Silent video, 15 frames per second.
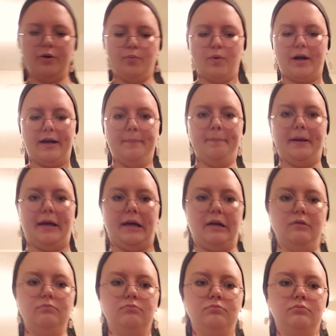wide pan.
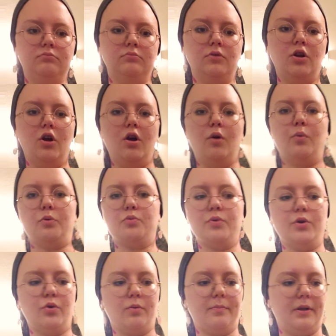
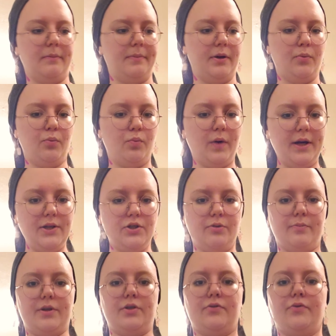Would normally be way too
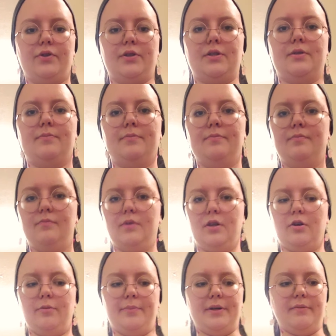much for this
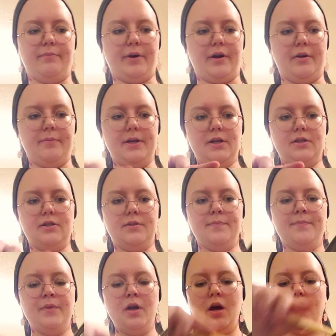little bit of brownie mix.
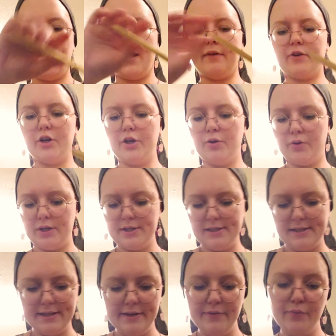And I've already
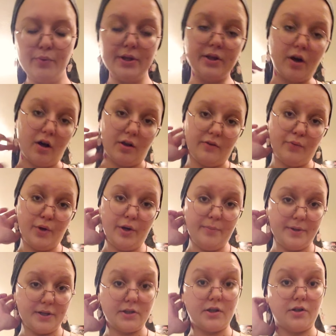greased it with olive oil
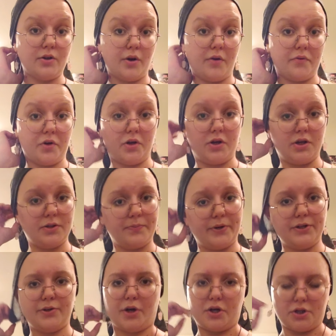because I don't have cooking spray,
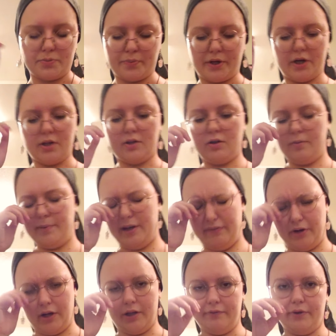so I just put in a little bit of
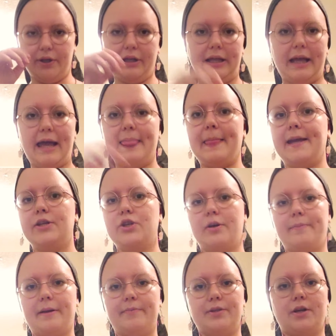olive oil and like took a
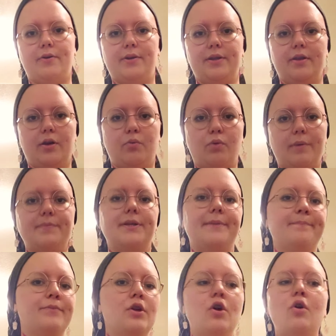paper towel and like rubbed it,
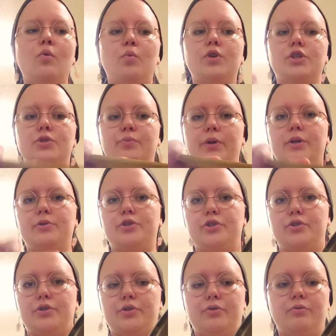which is what you should
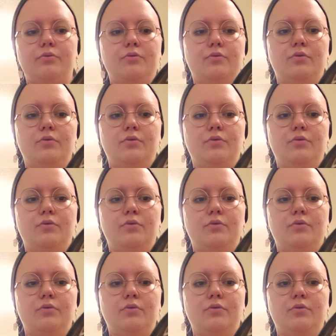do